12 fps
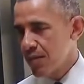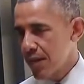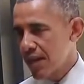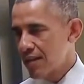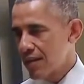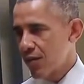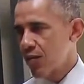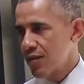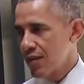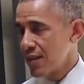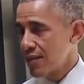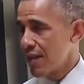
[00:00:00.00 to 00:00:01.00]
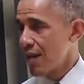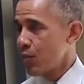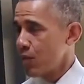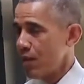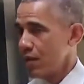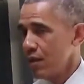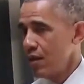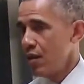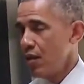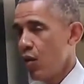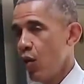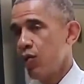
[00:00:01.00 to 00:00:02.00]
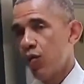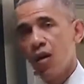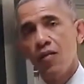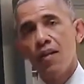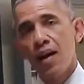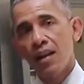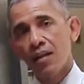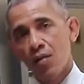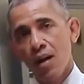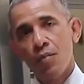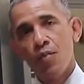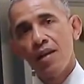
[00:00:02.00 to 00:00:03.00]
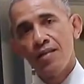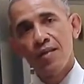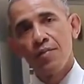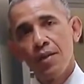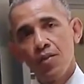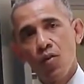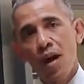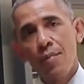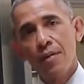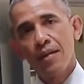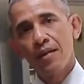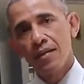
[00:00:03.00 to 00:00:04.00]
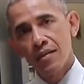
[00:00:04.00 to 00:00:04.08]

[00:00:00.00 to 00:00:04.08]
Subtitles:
to make a difference at a time when overall violent crime rates have been dropping,